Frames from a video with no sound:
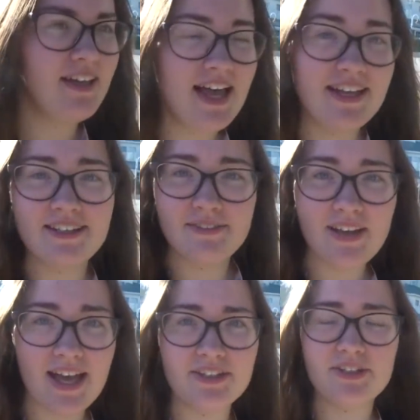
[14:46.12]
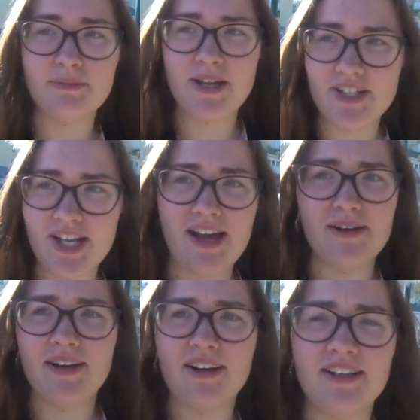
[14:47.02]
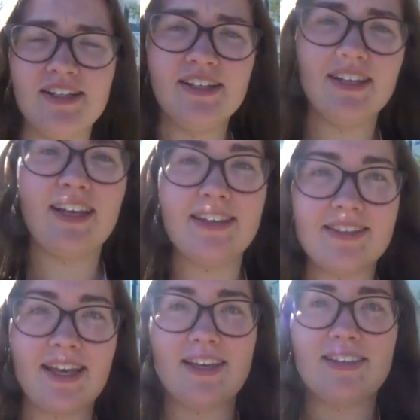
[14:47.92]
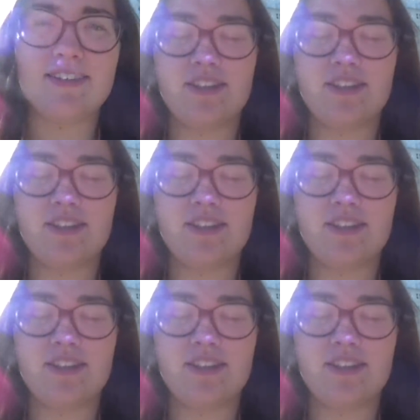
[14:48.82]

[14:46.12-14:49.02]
heading for extra magic hour. It is